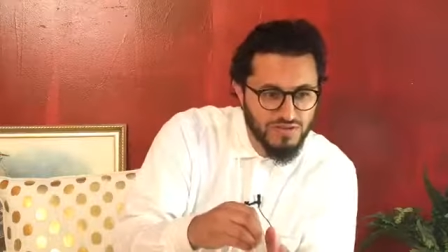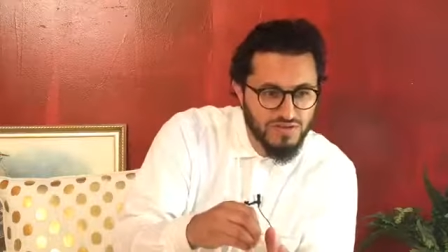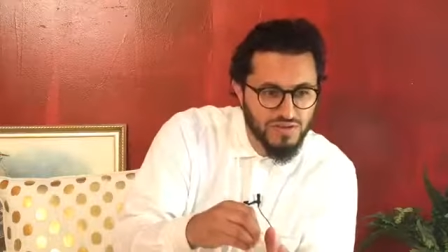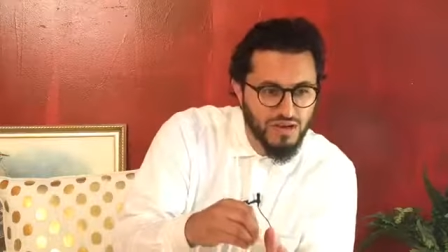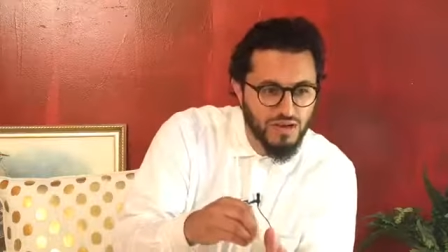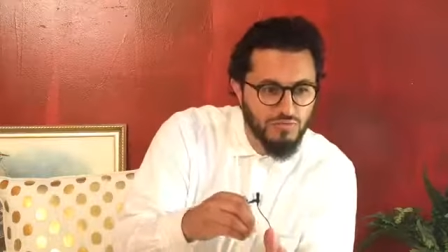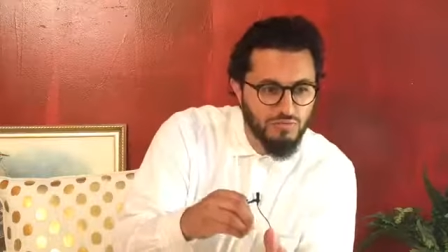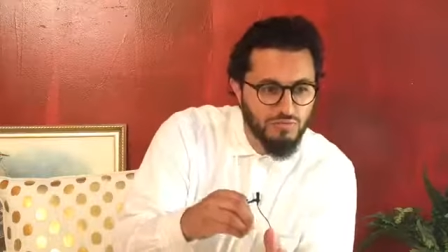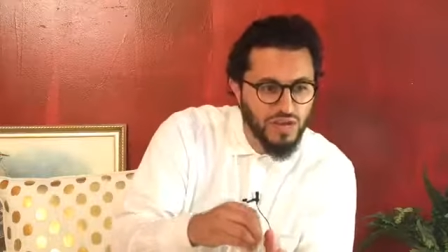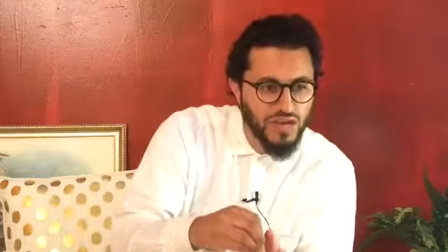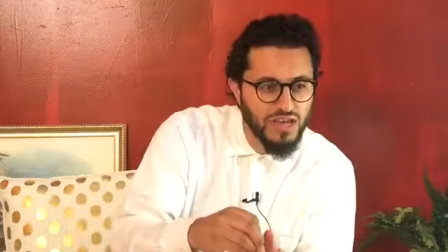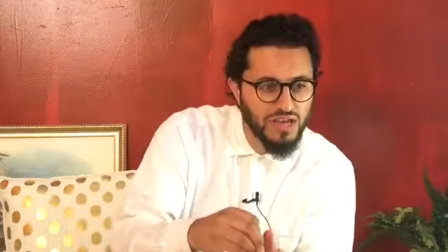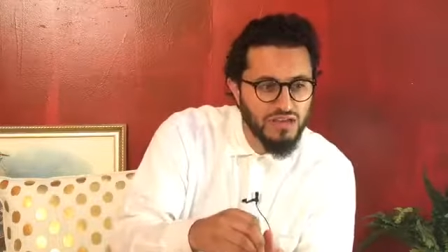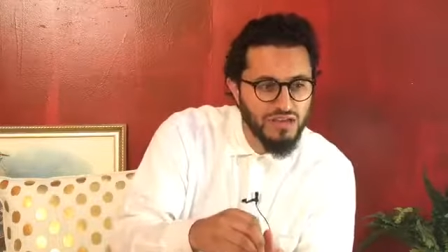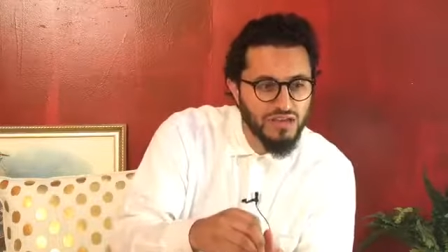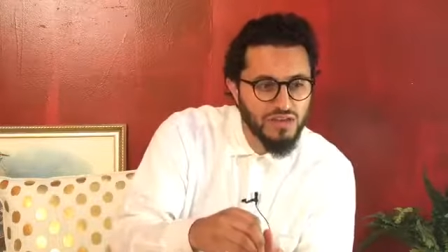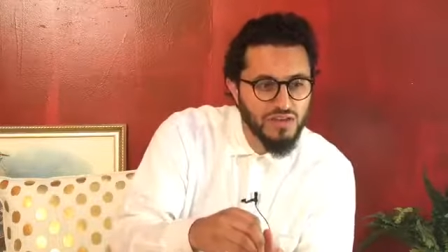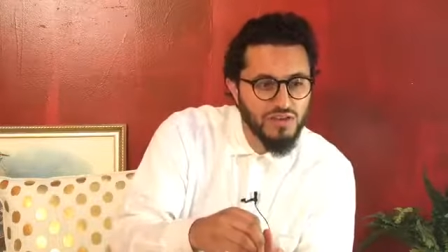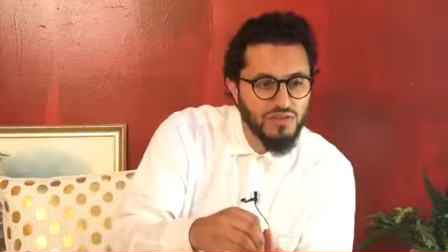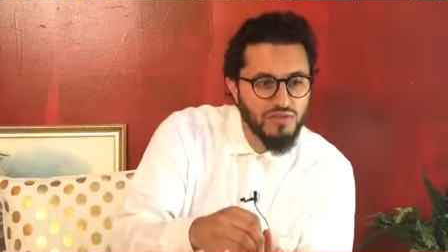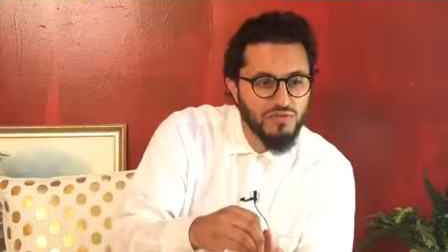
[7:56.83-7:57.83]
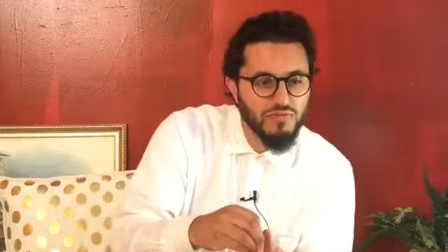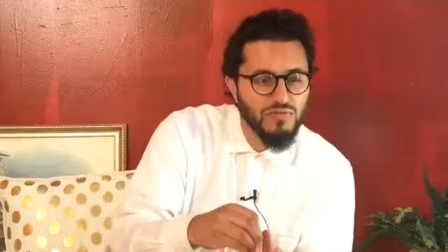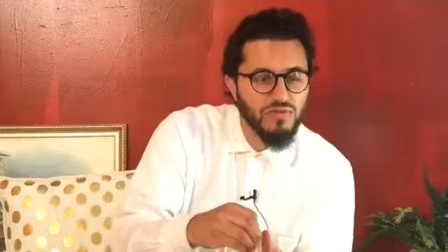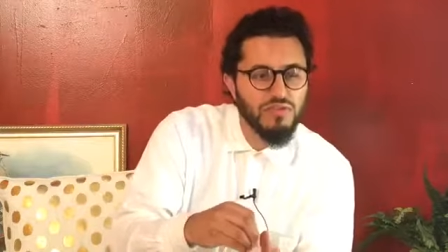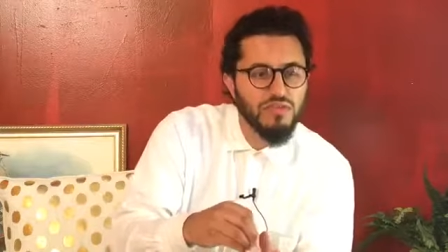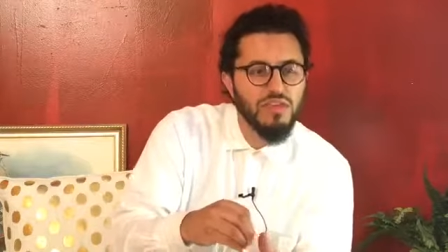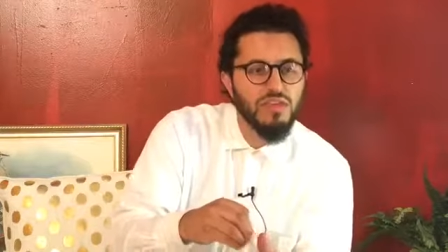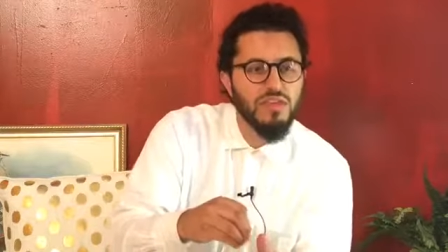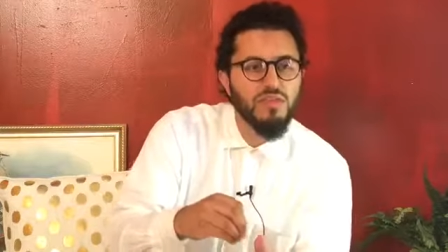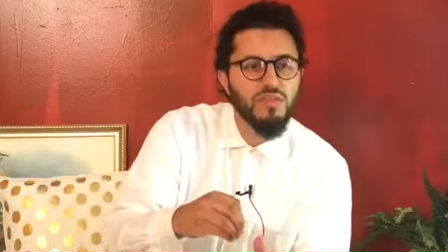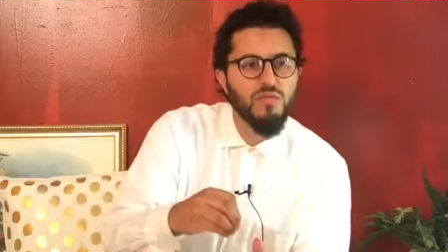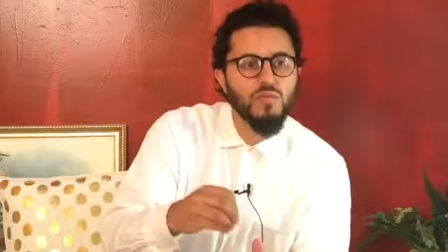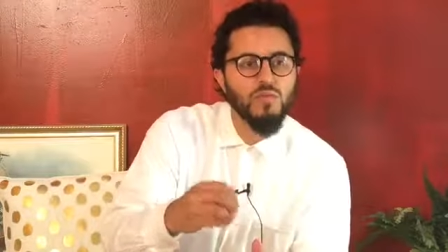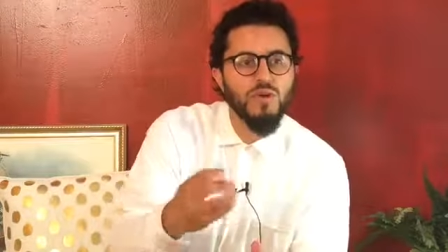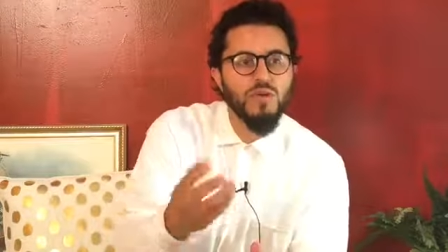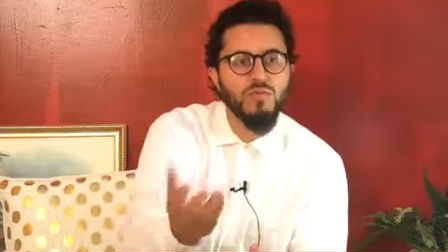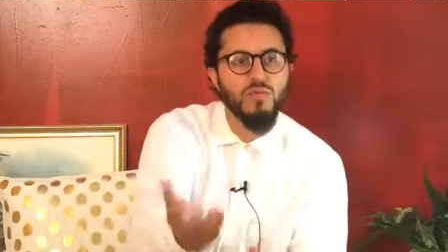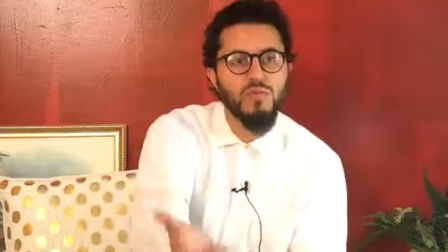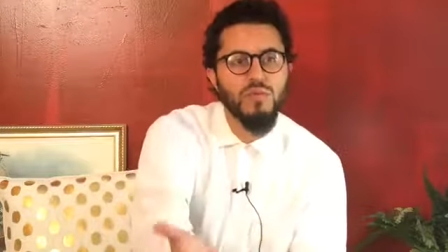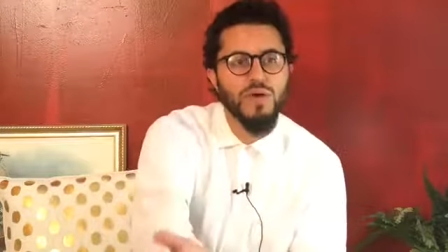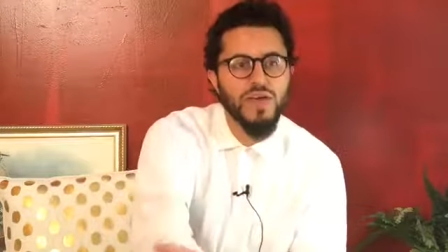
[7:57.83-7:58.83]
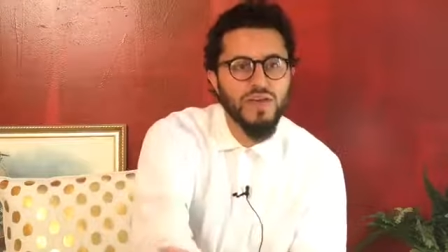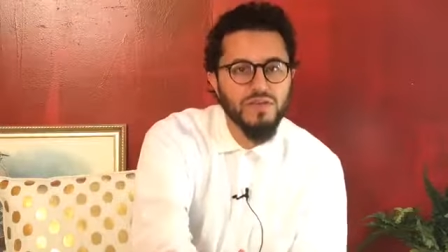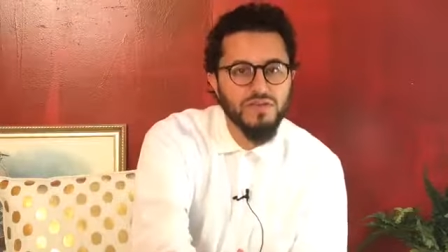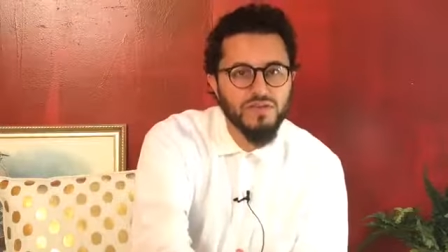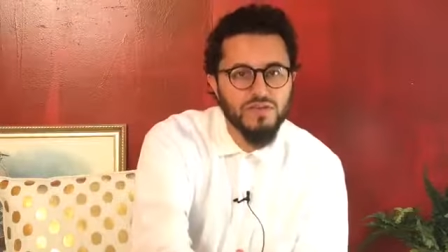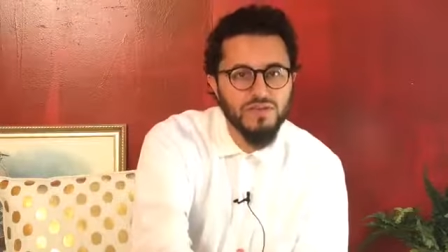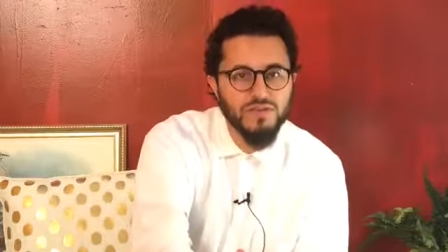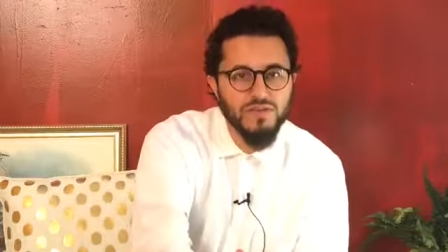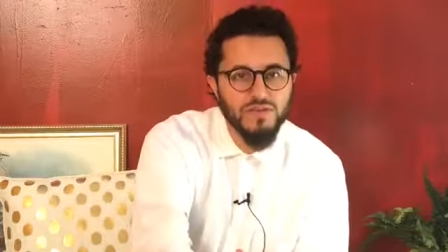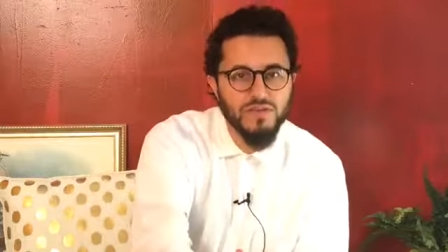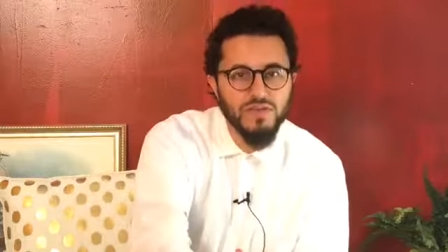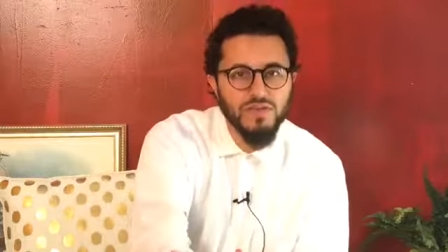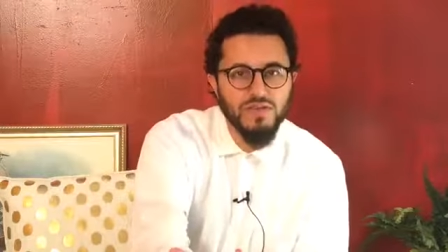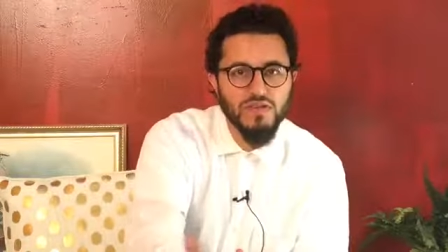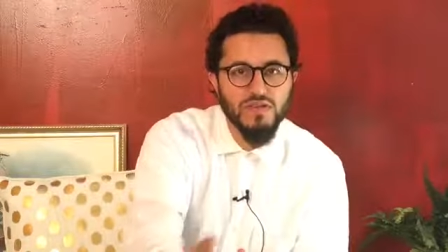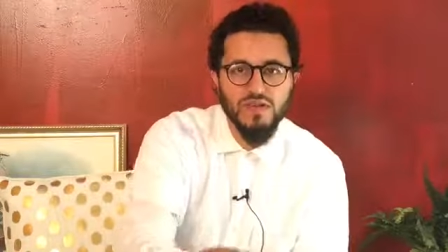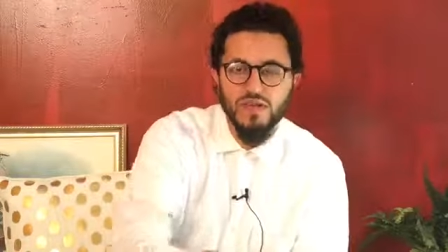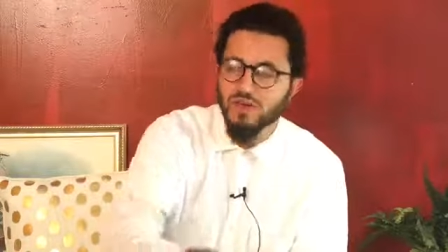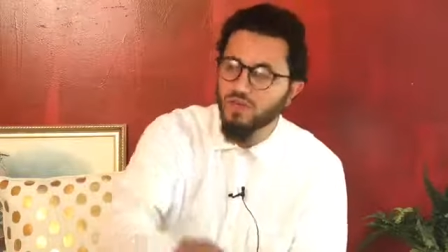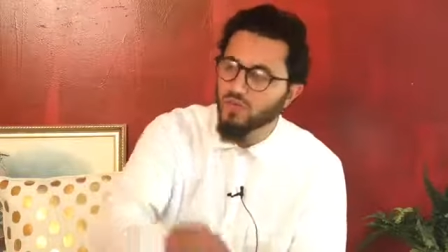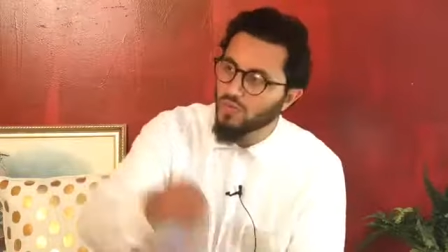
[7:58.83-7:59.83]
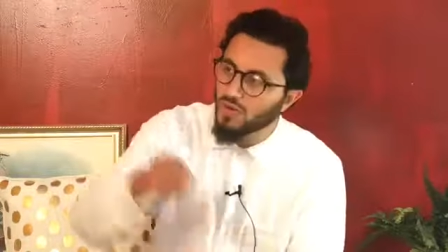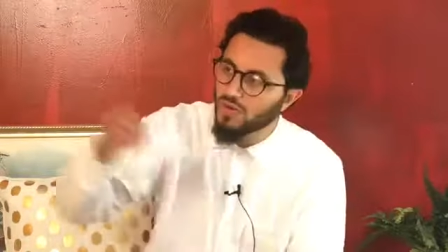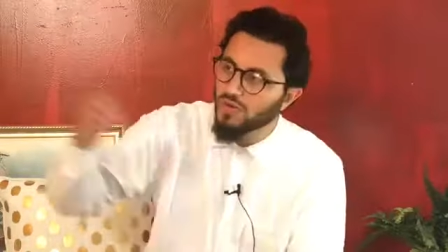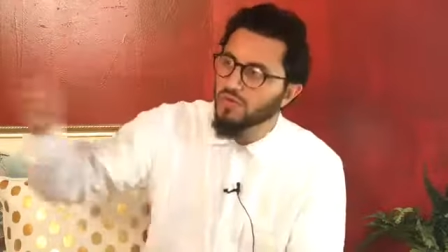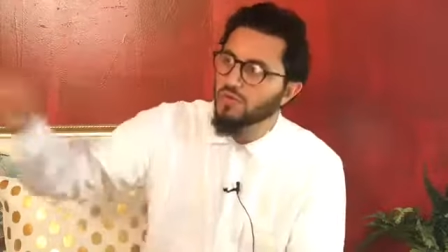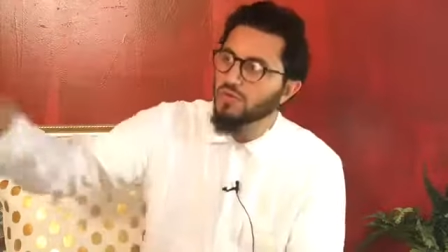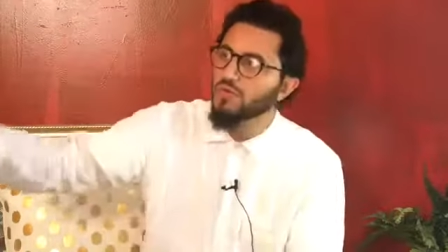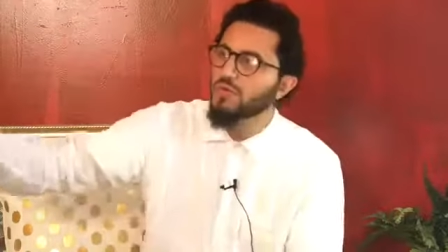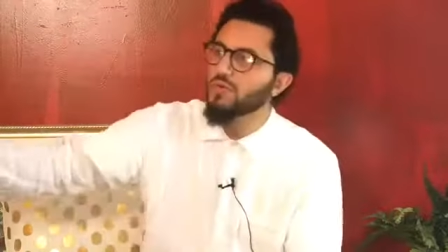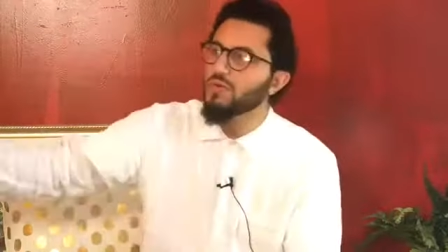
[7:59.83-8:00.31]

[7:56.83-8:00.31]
a right, for the one who begs and one who